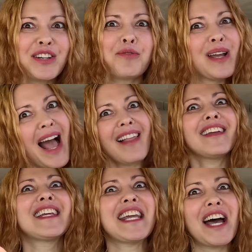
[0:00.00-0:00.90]
a
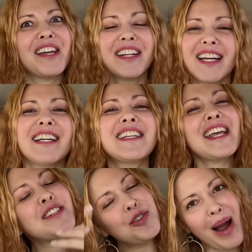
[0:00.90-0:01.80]
reality yet
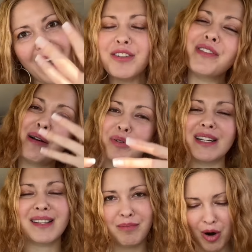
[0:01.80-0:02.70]
takes you out of that
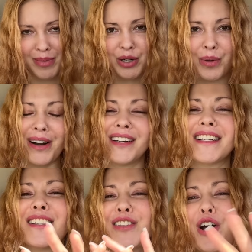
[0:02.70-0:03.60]
present moment
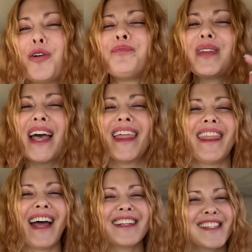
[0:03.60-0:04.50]
awareness. So
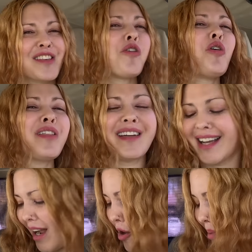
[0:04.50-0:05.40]
that is the whole
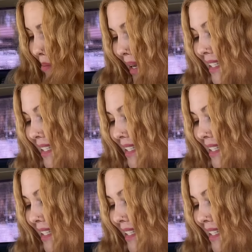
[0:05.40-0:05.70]
thing. I hope that makes